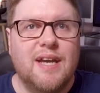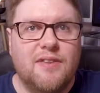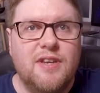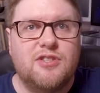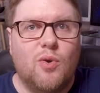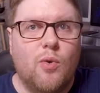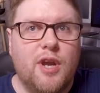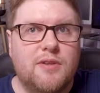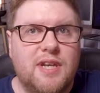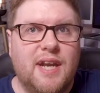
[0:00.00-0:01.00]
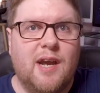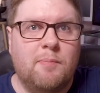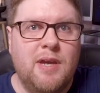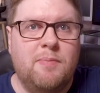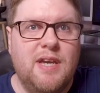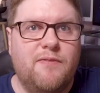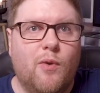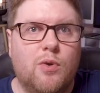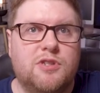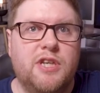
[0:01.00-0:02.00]
This Audio-Technica
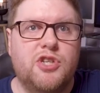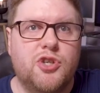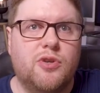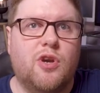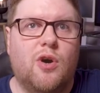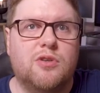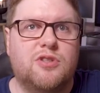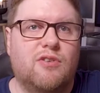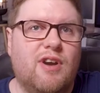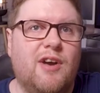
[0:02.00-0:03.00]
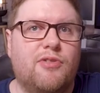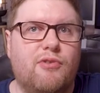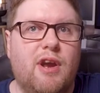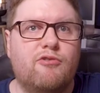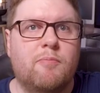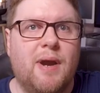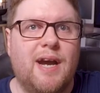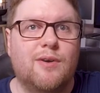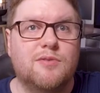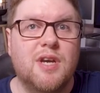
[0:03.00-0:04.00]
BP40 should cost around
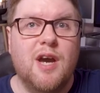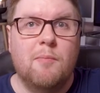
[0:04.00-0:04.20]
£300,